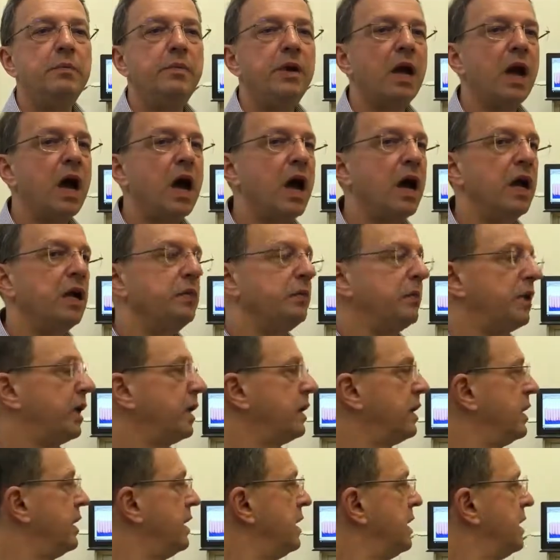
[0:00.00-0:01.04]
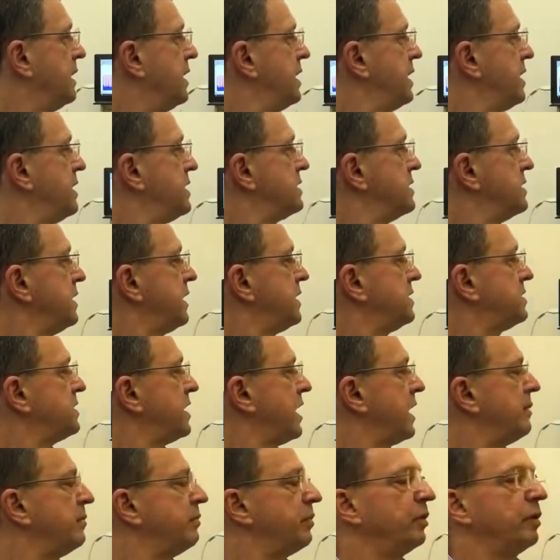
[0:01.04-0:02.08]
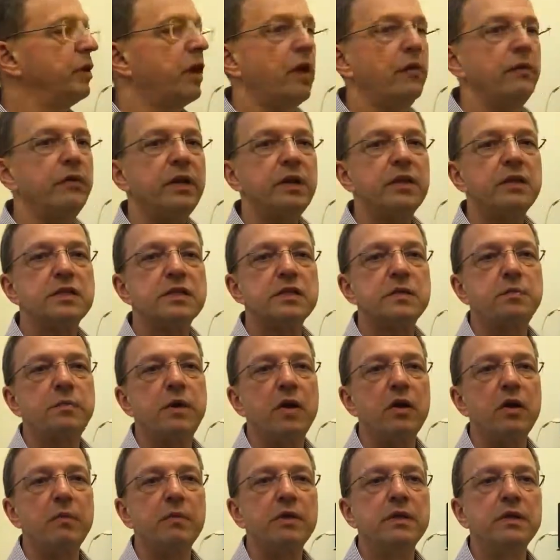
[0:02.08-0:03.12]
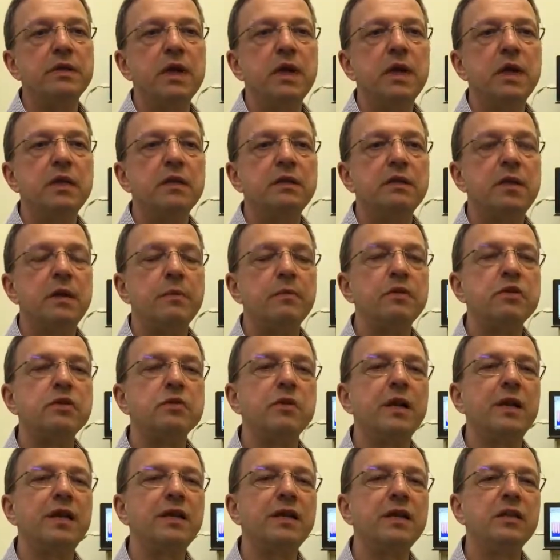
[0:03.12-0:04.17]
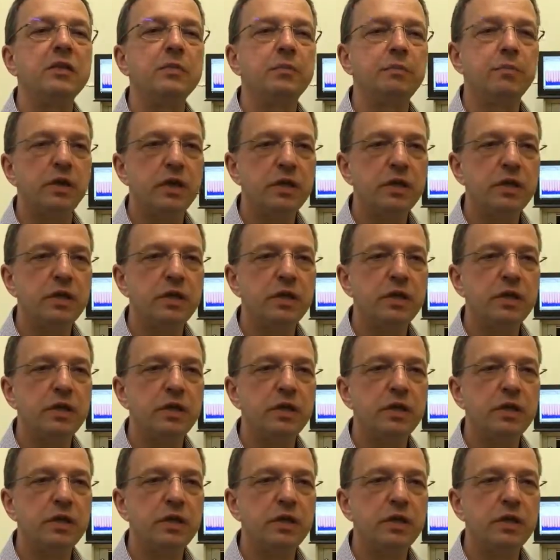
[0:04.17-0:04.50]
Behind me is an example of an experiment demonstrating the